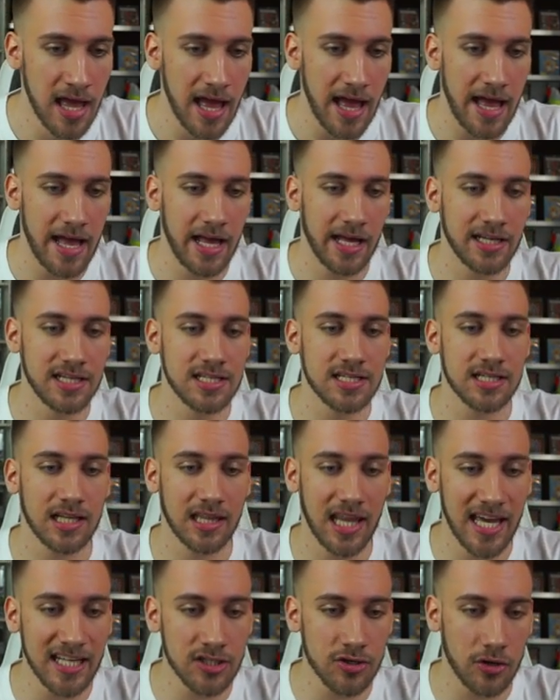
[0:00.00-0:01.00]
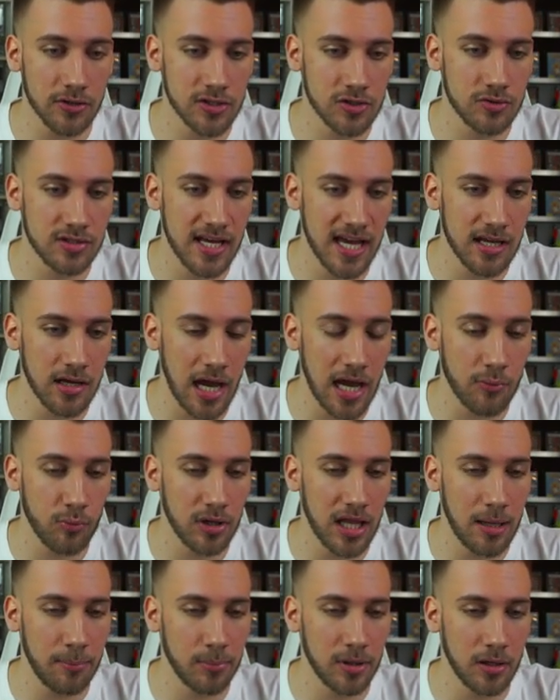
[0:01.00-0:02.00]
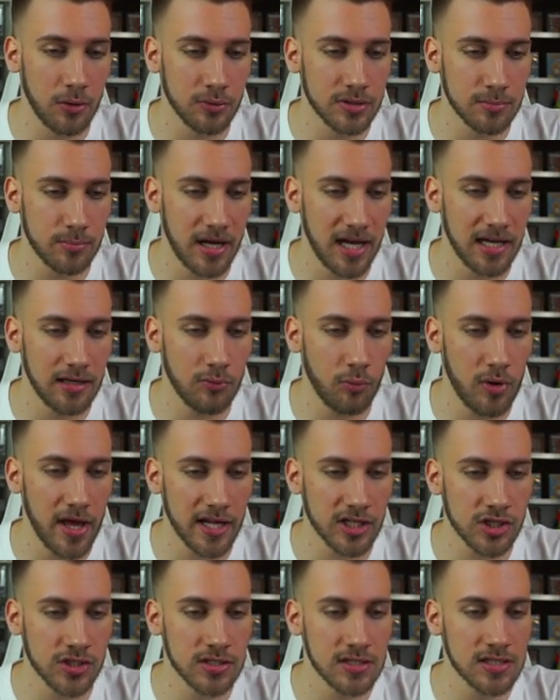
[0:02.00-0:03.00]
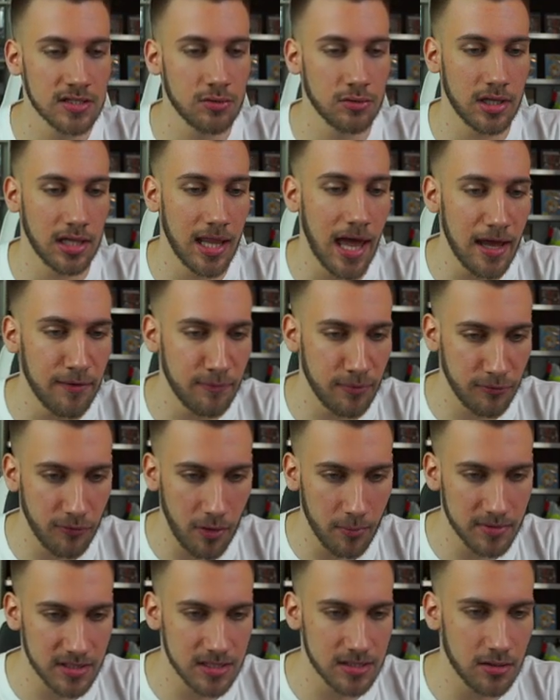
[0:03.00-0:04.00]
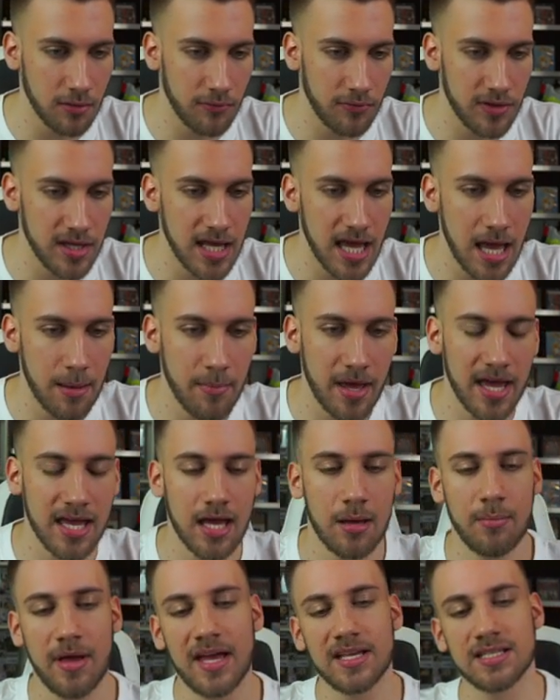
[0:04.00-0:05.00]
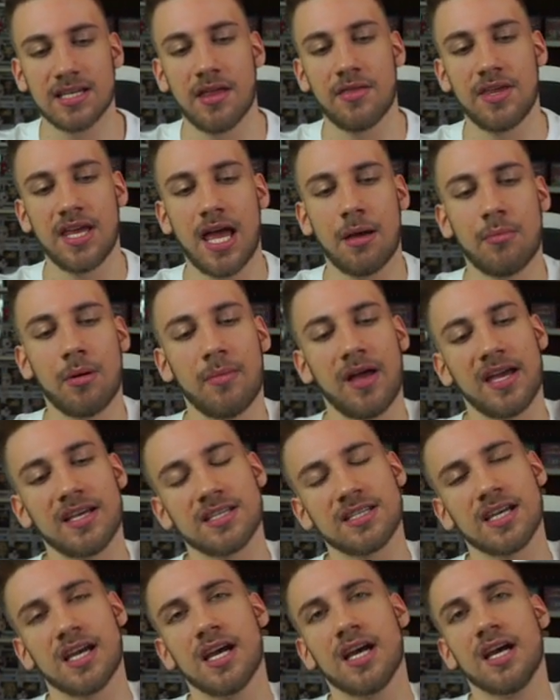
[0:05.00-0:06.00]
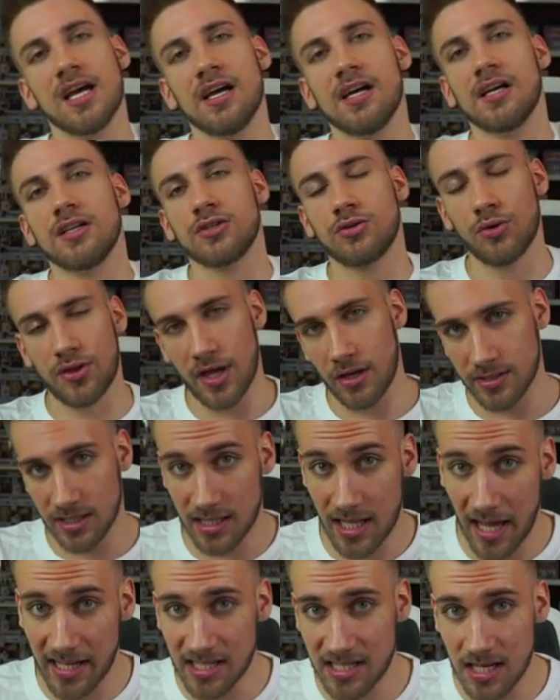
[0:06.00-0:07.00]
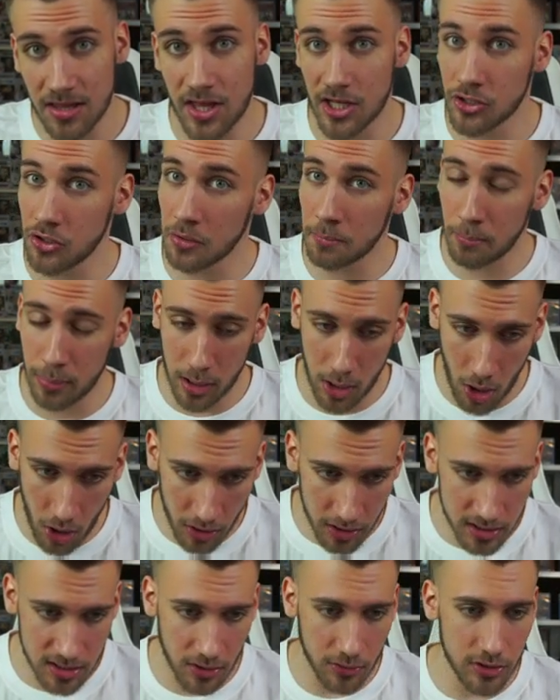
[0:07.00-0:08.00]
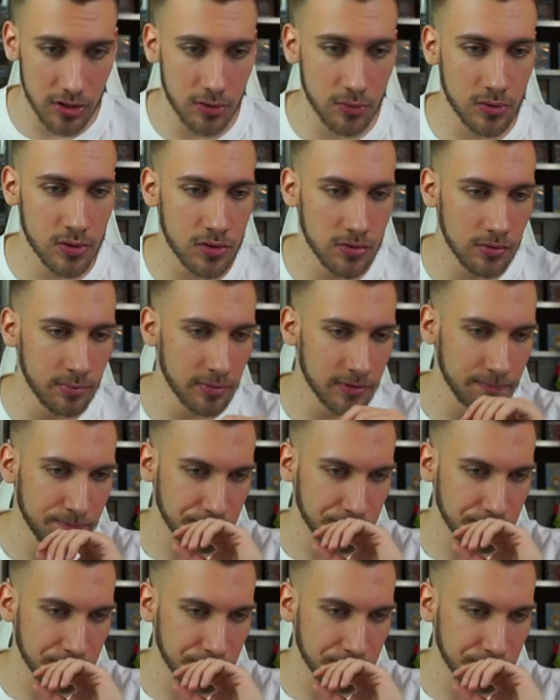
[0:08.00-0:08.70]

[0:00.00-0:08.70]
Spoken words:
And later on today, I will upload my reactions to the live performances of the MAMAs and the MMAs 2019 that got blocked on YouTube.